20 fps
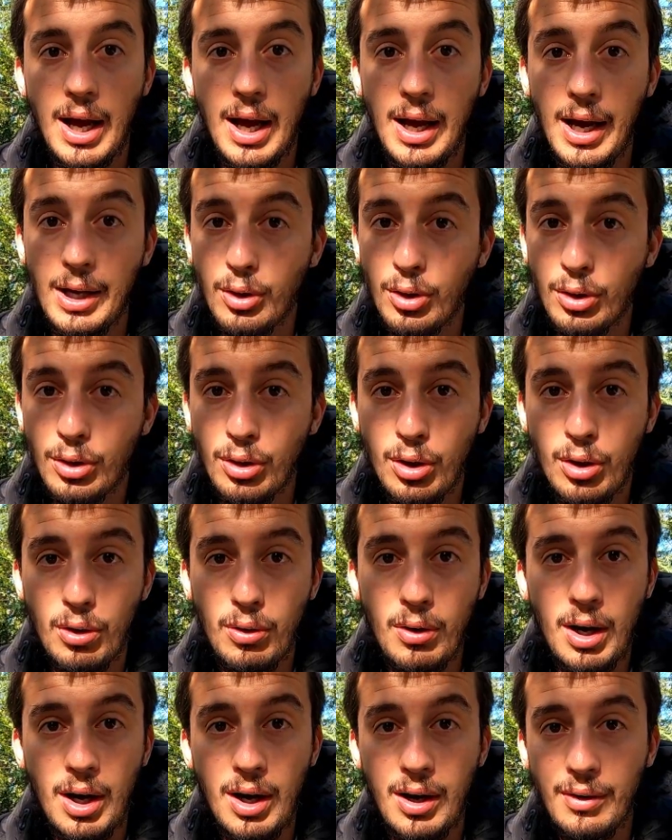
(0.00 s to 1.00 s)
I don't
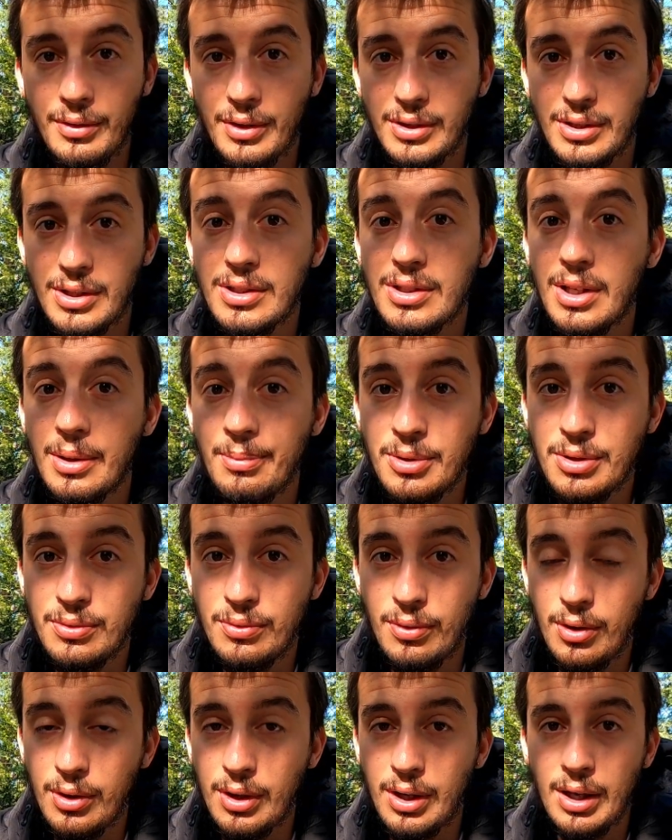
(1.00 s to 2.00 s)
know how the system is
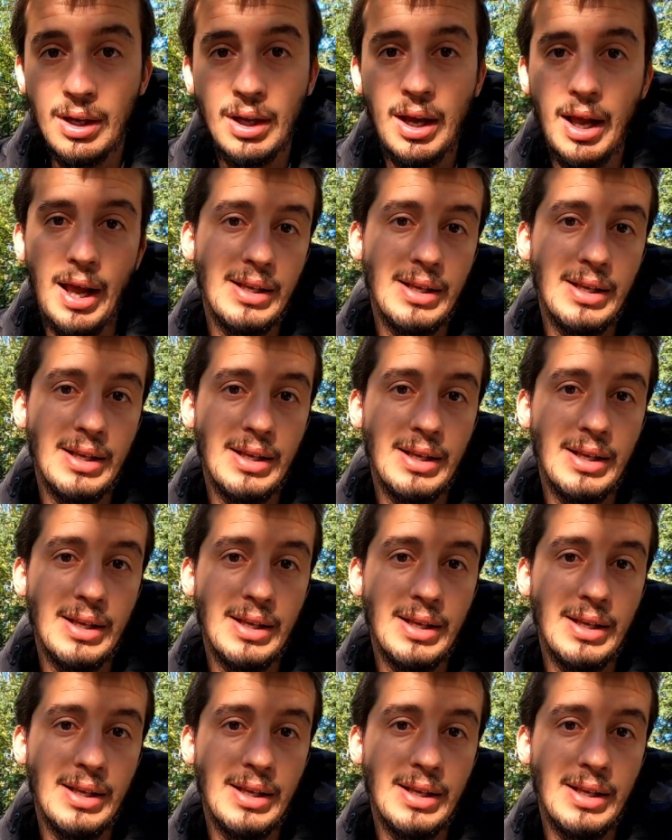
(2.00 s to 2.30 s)
working,